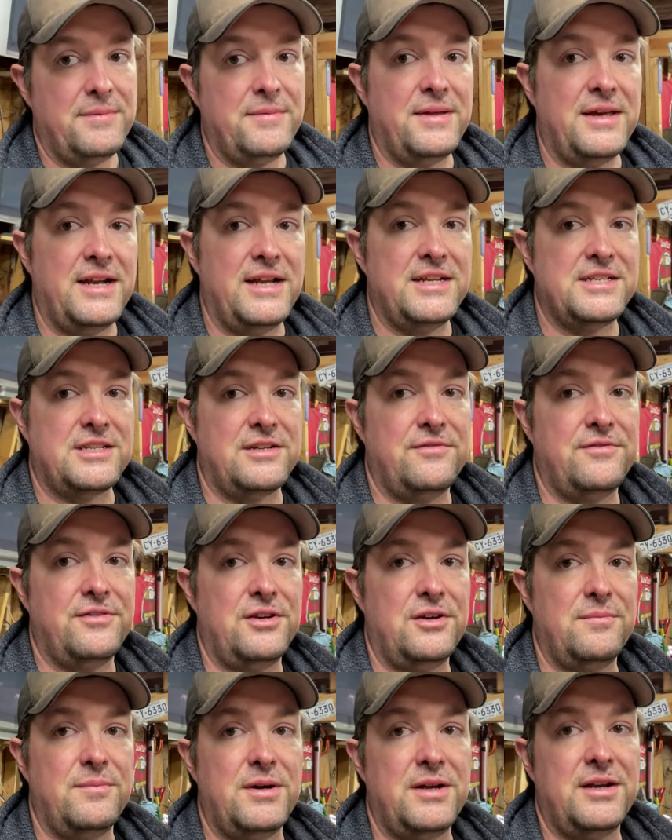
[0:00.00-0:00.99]
I'm not asking for
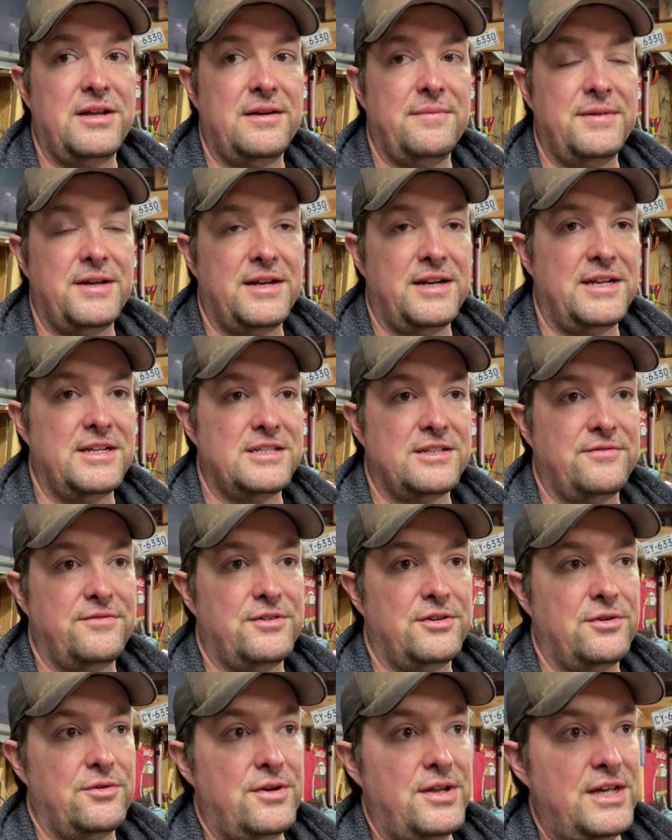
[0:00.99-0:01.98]
your money. I'm not asking
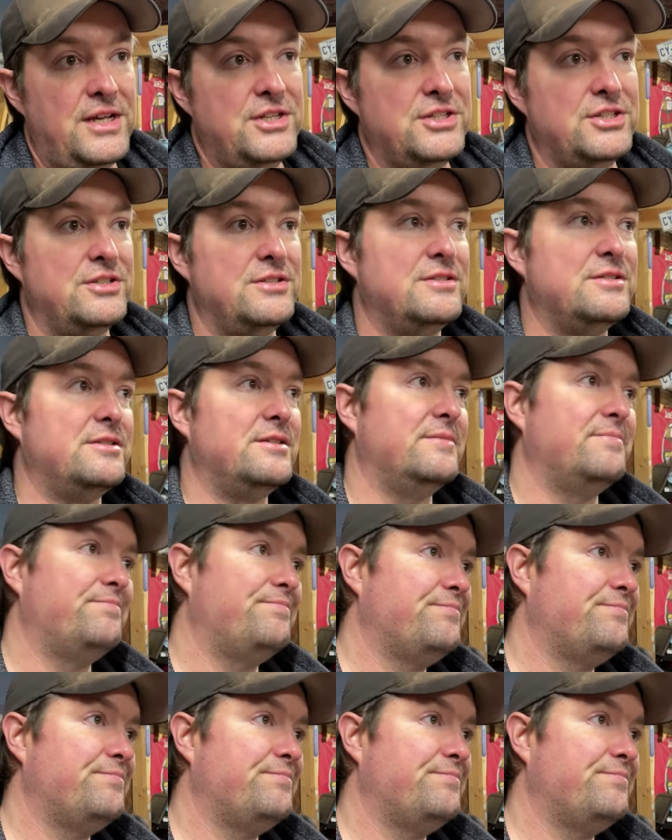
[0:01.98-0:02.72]
for donations.